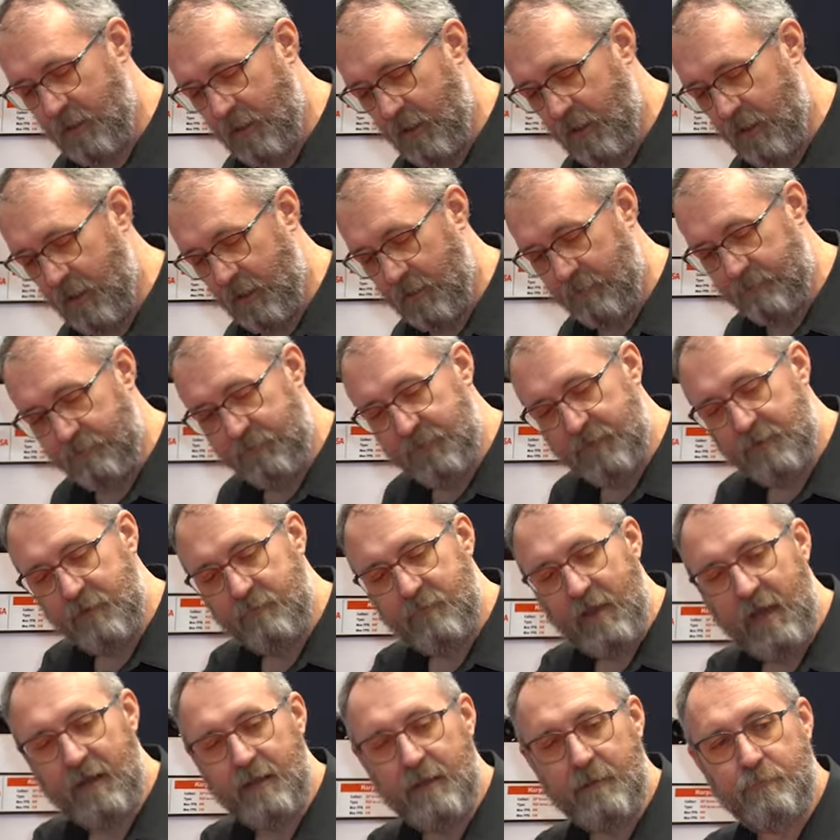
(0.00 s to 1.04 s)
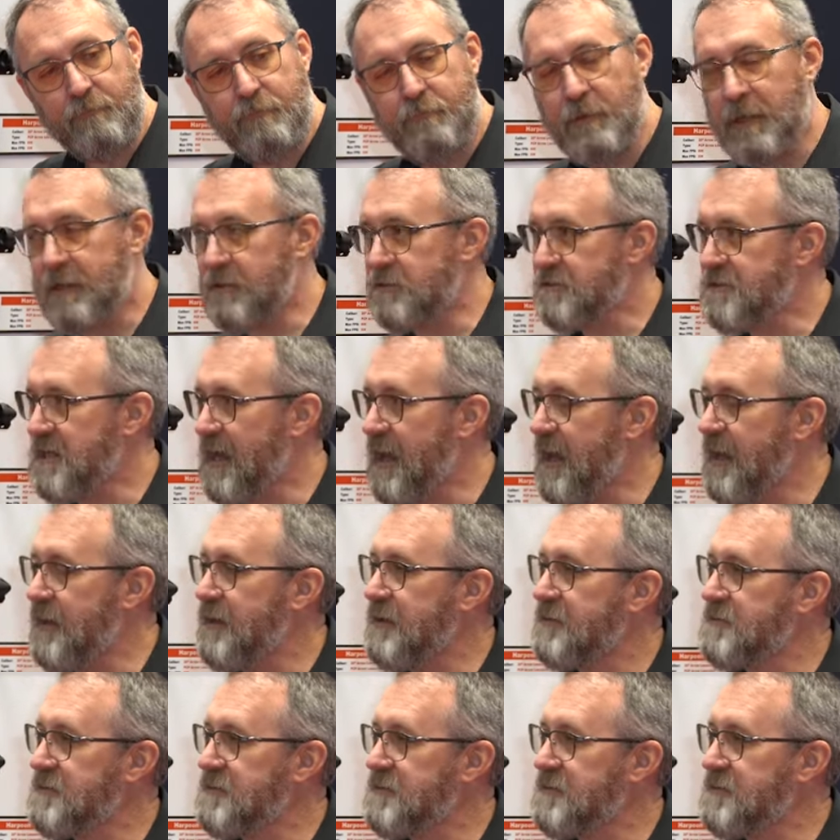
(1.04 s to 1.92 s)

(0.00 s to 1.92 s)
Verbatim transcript: um, you've got a bigger tank.